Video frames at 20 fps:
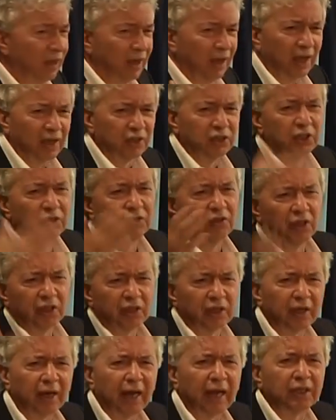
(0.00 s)

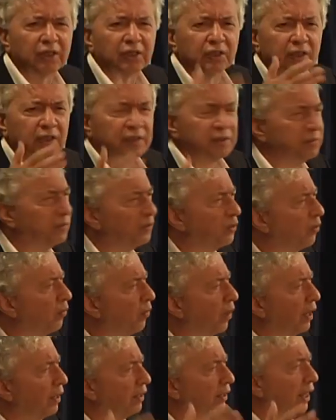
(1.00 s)
Argentinian nationalism,
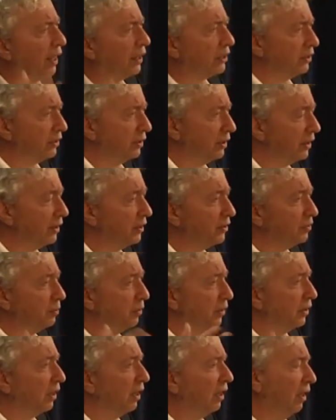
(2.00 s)
Uruguayan
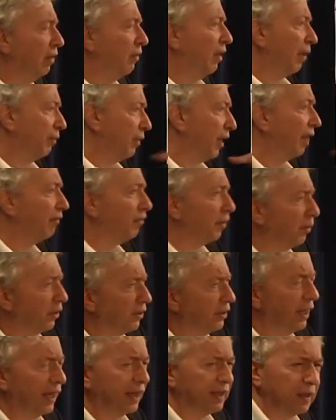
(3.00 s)
nationalism, and I mean,
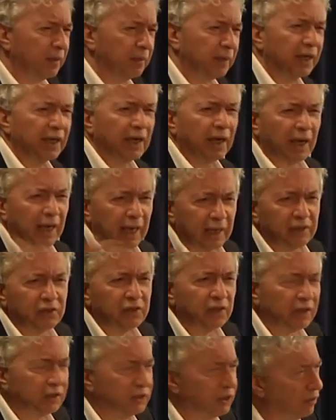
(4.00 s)
everybody in Latin America
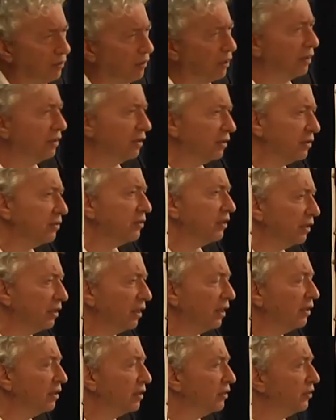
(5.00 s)
hates the Argentinians
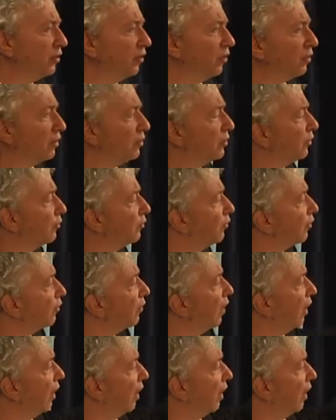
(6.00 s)
and so on and so forth.